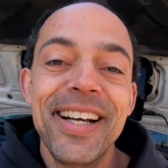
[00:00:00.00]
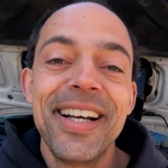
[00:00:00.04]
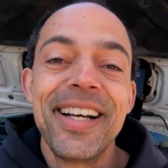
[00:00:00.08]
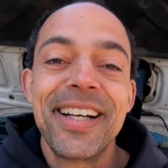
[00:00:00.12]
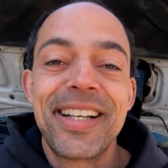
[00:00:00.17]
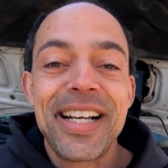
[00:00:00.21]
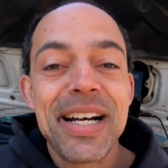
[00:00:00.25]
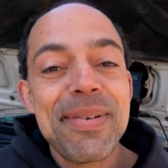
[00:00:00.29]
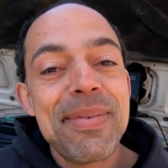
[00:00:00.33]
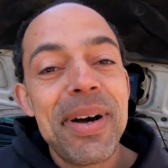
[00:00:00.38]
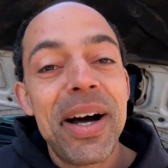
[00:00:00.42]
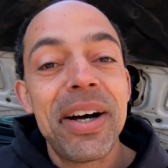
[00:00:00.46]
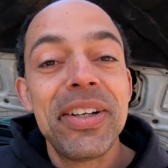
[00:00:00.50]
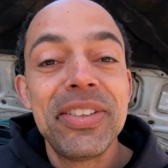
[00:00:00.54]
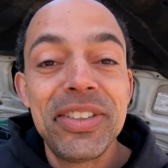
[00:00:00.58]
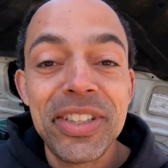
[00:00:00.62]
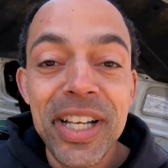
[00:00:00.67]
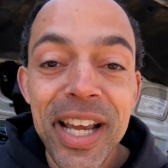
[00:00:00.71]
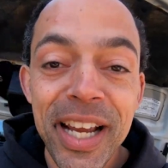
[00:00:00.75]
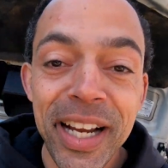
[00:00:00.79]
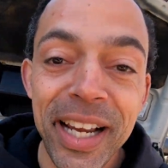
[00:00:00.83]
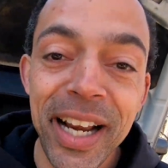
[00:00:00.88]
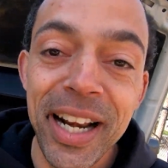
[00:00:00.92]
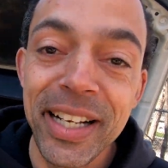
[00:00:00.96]
come out,
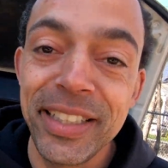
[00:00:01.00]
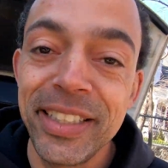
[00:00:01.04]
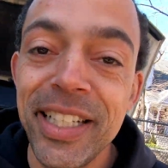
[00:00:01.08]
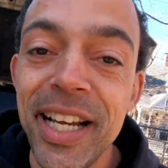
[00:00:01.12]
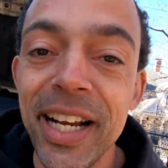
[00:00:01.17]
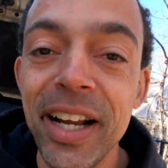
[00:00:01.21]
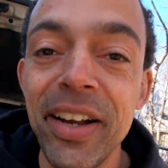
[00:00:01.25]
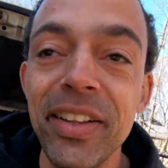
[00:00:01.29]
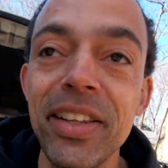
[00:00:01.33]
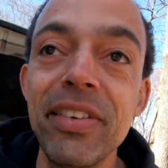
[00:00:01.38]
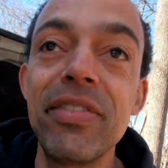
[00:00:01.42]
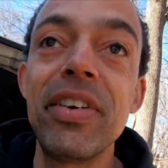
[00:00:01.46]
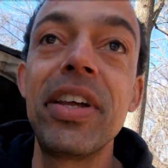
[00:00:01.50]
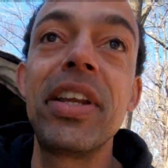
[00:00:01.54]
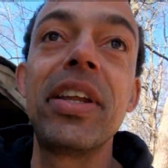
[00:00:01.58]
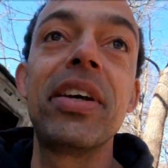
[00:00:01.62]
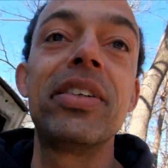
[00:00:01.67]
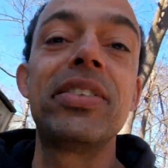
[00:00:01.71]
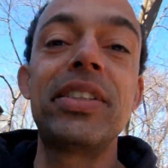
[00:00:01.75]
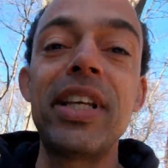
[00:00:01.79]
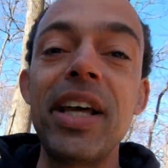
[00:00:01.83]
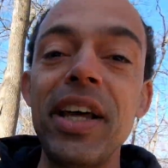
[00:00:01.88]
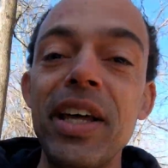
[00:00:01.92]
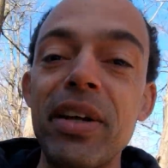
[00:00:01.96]
check out the
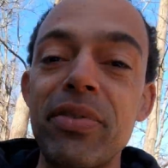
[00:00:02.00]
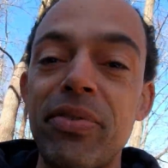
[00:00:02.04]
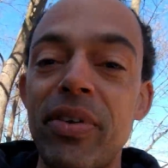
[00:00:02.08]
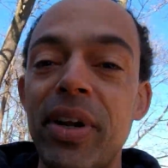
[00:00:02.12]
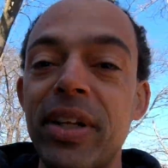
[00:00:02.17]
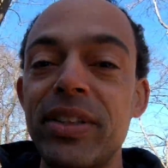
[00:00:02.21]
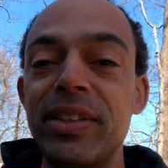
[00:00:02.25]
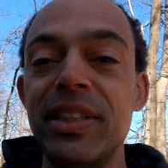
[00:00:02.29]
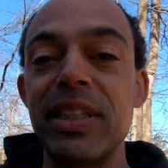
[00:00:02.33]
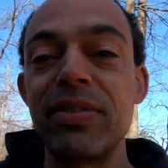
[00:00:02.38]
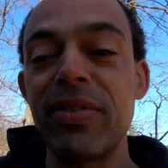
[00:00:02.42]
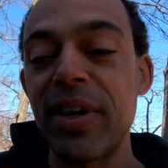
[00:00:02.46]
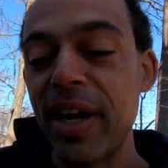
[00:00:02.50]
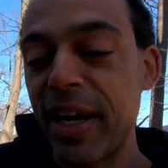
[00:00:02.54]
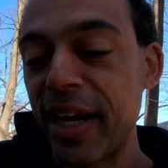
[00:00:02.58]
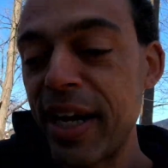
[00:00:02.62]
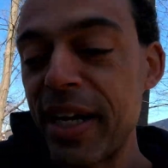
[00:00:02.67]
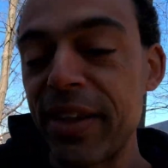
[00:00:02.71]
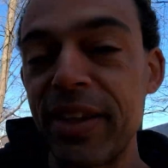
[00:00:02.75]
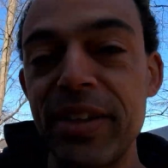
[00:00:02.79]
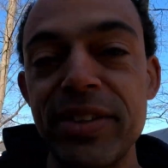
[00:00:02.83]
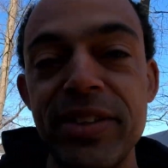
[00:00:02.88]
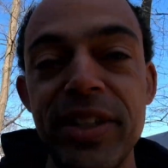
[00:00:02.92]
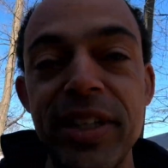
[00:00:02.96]
videos, tell your friends, see if I can
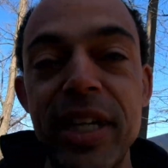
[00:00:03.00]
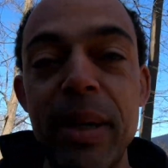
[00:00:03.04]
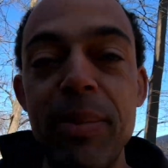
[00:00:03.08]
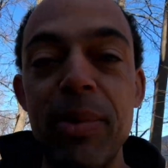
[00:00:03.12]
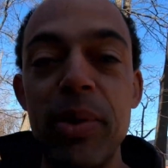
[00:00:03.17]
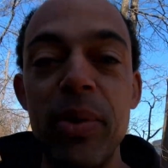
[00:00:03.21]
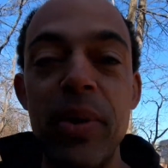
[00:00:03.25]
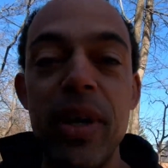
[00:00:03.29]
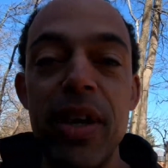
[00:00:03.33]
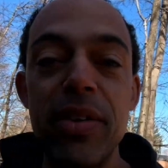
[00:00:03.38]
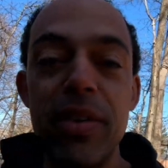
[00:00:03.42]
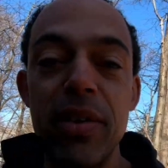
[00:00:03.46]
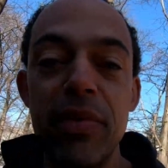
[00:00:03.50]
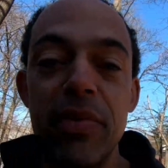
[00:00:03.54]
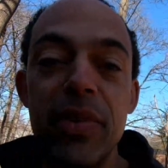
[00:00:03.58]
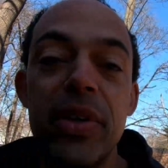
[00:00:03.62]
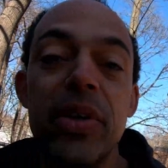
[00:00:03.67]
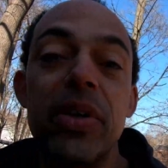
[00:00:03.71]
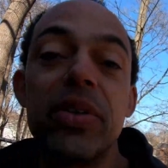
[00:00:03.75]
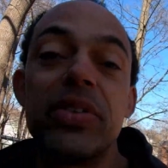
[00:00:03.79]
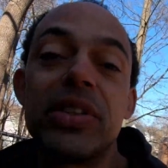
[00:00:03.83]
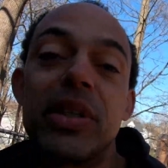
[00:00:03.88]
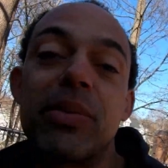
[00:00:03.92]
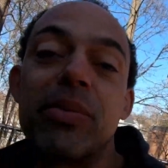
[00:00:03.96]
get this thing up to 100
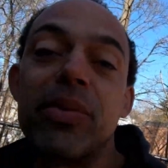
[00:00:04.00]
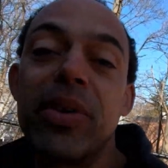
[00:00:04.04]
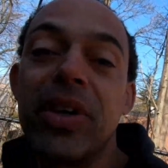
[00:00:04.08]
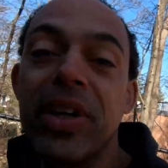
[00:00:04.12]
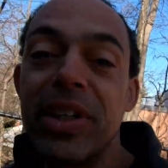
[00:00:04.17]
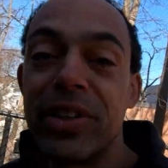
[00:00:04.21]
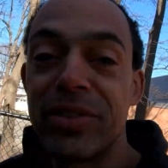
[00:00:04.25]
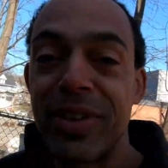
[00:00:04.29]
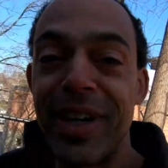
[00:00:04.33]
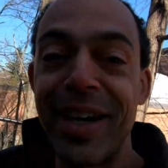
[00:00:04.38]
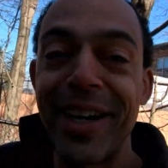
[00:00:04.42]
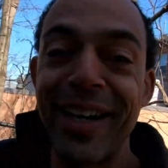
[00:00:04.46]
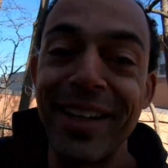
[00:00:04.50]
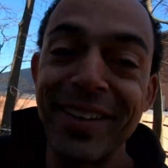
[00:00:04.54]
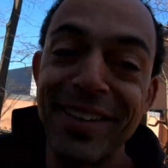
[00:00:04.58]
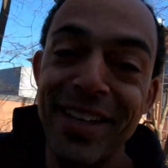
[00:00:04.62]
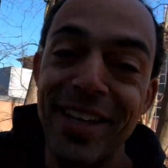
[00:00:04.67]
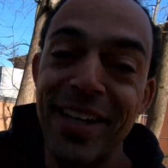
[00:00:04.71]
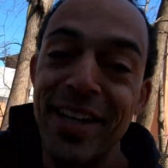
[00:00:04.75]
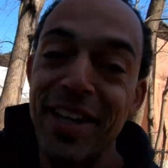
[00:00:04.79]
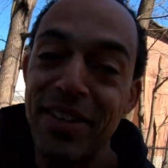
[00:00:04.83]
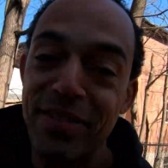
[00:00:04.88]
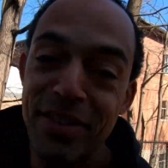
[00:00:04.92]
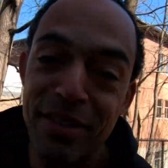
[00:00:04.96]
views. I'm really trying to get that
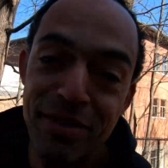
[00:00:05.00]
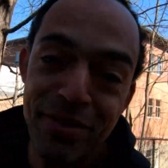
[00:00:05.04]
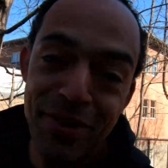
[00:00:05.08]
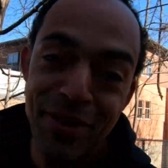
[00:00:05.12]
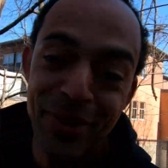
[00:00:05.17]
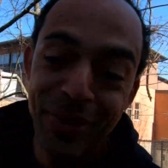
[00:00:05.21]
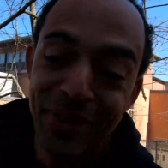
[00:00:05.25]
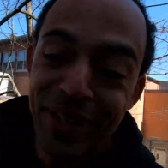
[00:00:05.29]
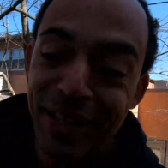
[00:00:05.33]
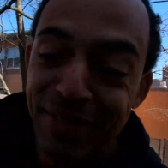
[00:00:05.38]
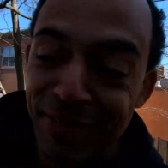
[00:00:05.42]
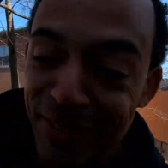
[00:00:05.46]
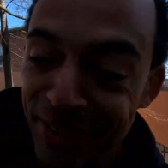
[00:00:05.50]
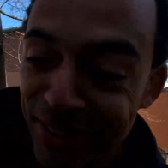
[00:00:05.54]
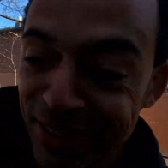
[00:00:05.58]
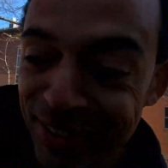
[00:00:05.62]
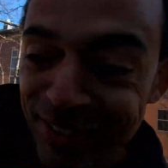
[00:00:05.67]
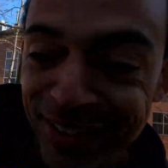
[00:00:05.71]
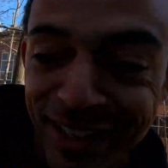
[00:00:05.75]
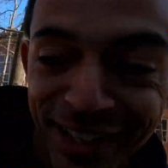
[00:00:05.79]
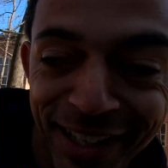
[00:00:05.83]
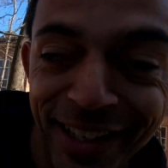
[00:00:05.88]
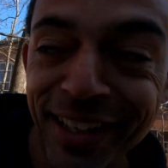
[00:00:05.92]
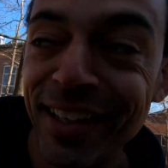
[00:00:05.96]
100 view level, all
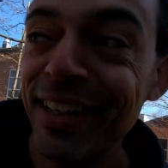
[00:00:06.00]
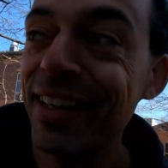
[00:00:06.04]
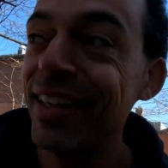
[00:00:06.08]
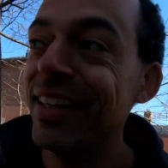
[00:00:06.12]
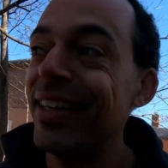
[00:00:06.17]
right?